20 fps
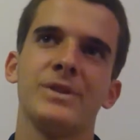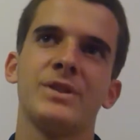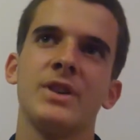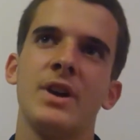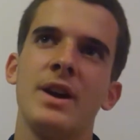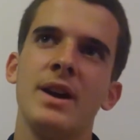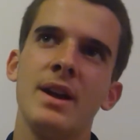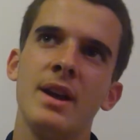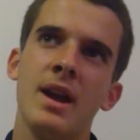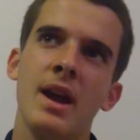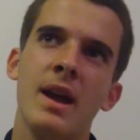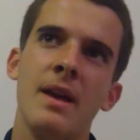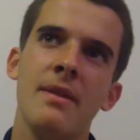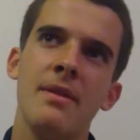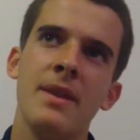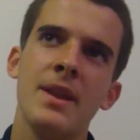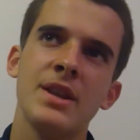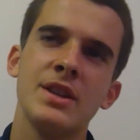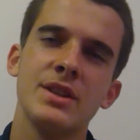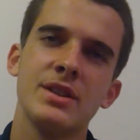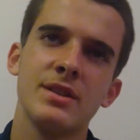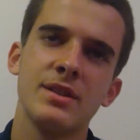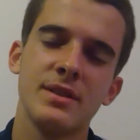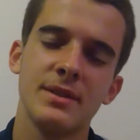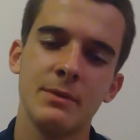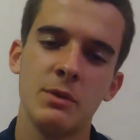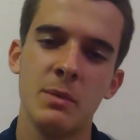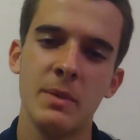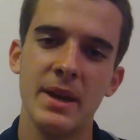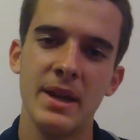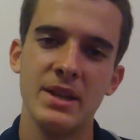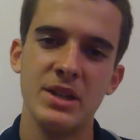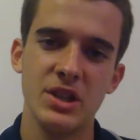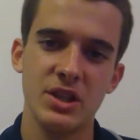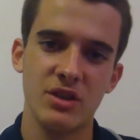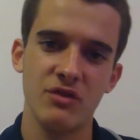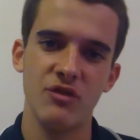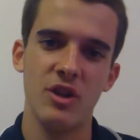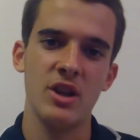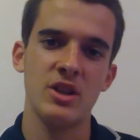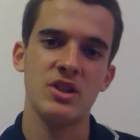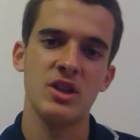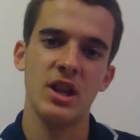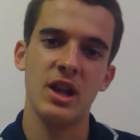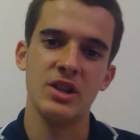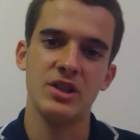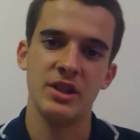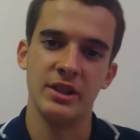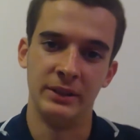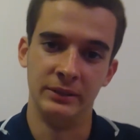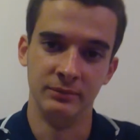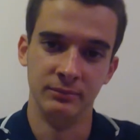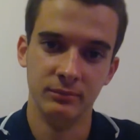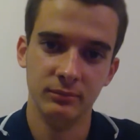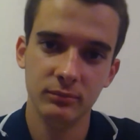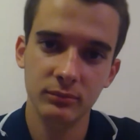So yeah, this will be just congratulating